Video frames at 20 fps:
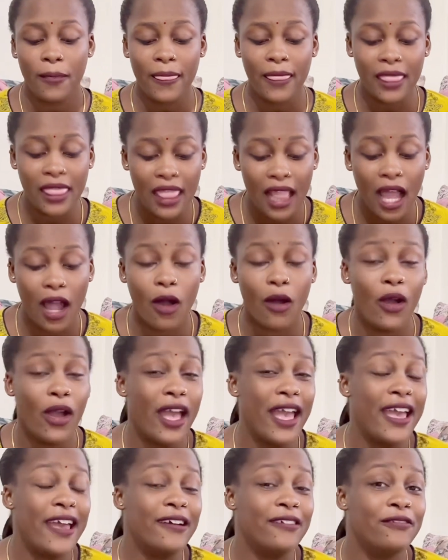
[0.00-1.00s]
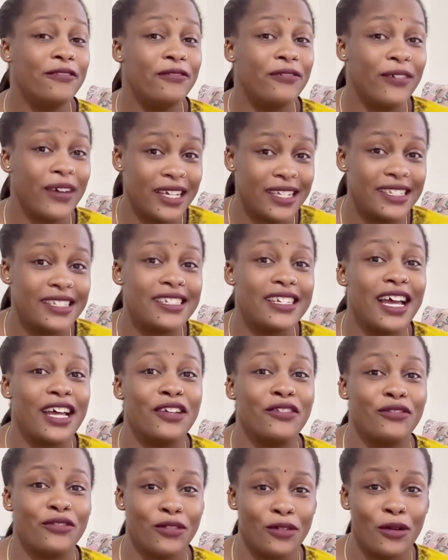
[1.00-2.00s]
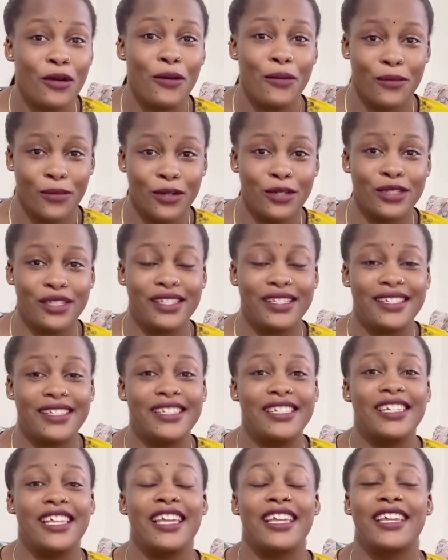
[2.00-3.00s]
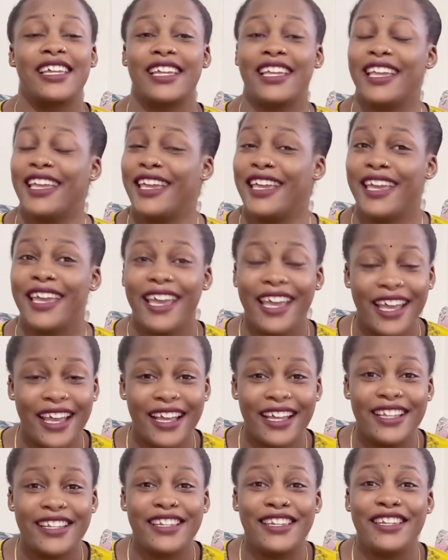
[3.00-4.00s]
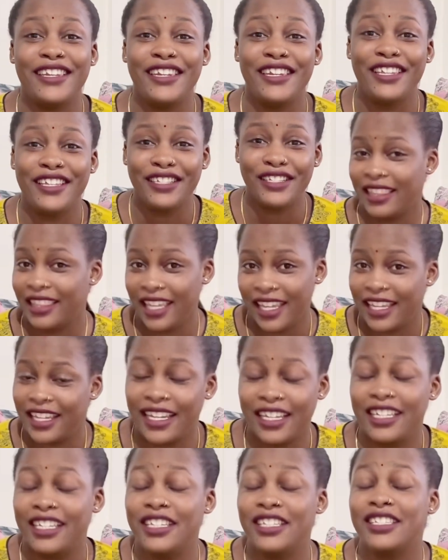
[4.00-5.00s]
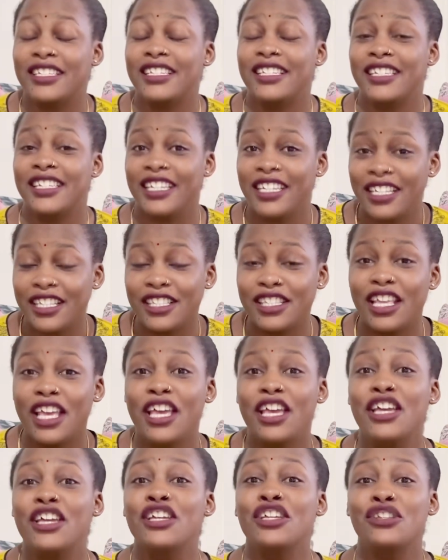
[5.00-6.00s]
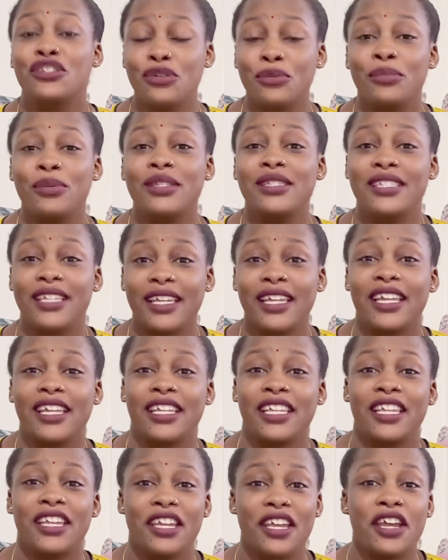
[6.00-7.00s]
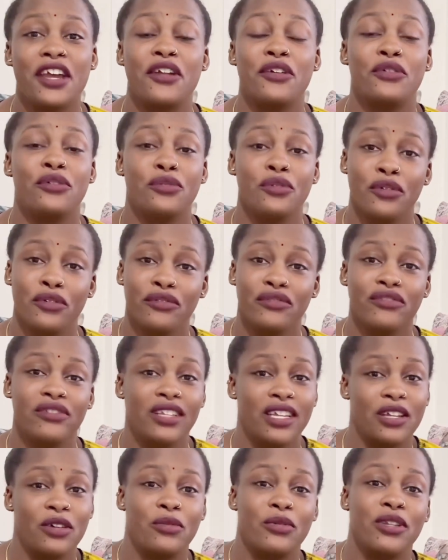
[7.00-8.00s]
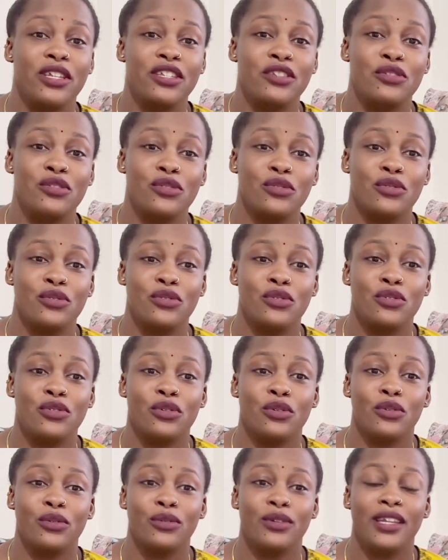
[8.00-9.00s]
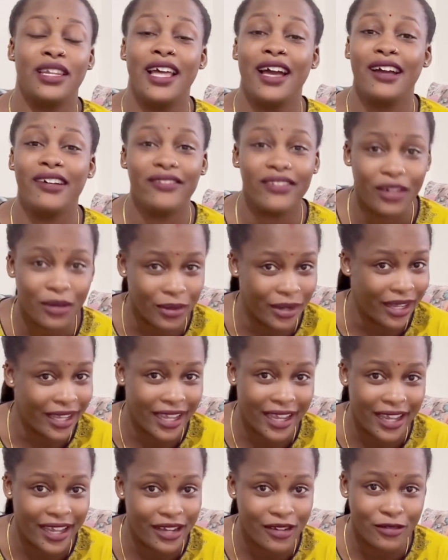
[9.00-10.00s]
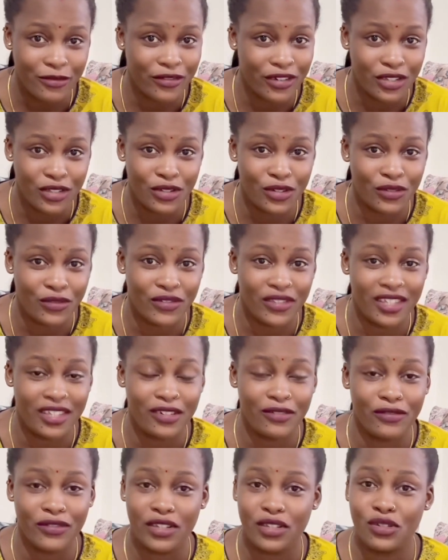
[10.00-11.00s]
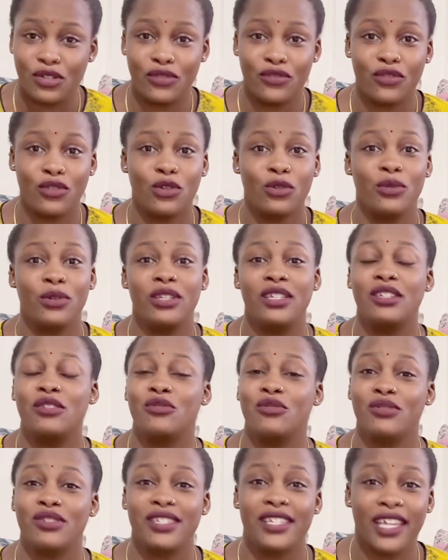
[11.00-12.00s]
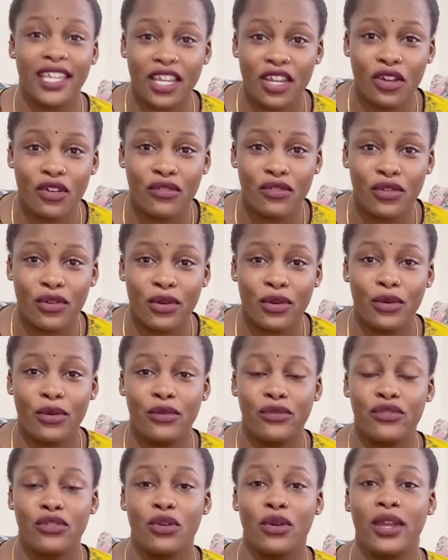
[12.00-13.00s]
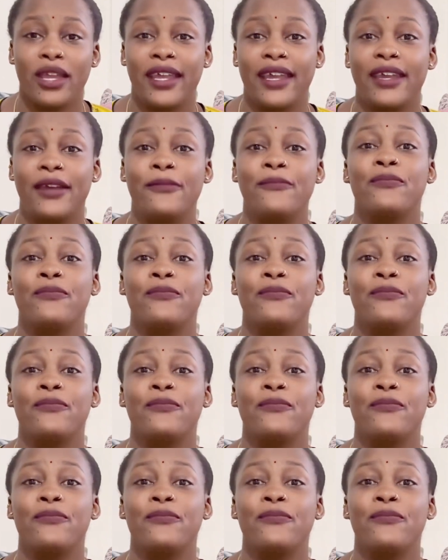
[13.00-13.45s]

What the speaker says: Now, first and foremost, like, hair needs to be taken care of. Like, we need to love our hair. First of all, we need to take care of your hair.